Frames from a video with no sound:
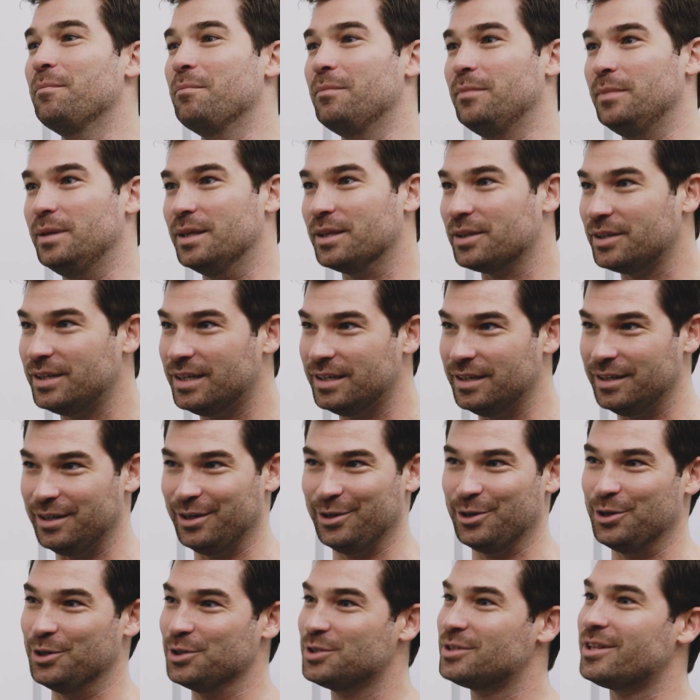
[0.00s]
million
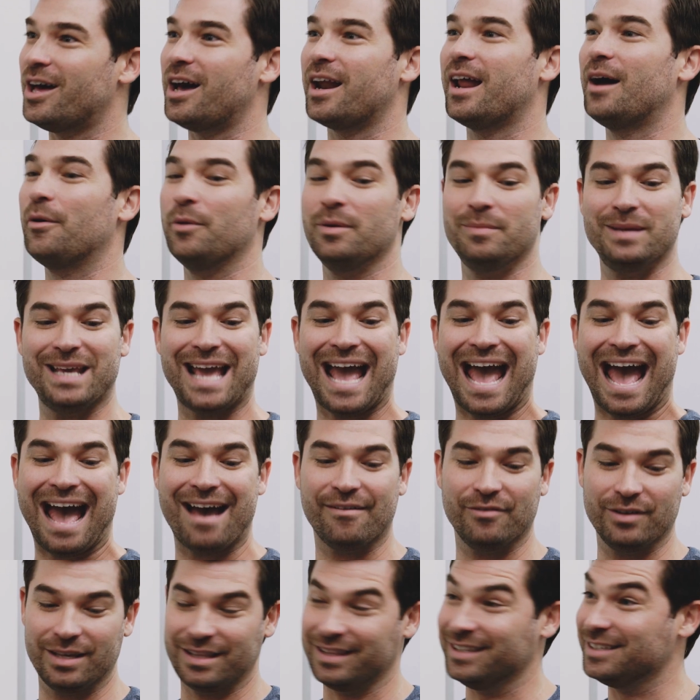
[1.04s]
years thought I would be
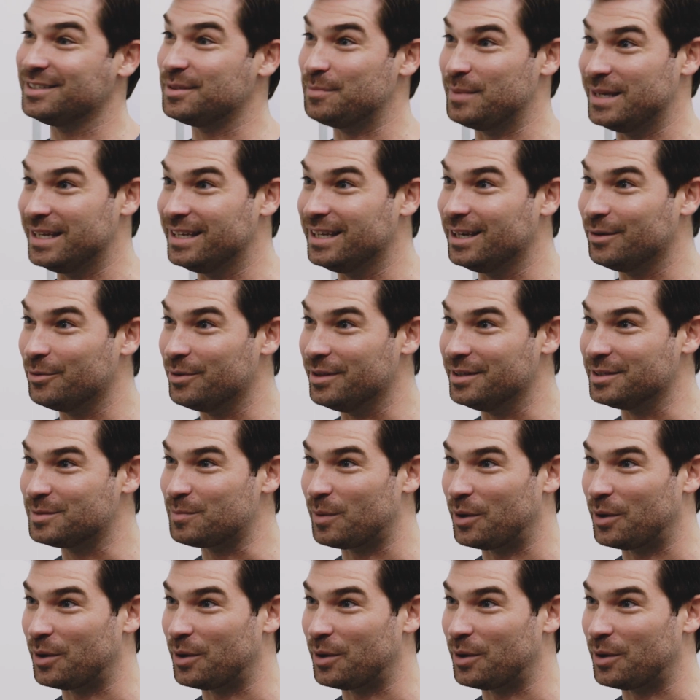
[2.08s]
having this meeting with this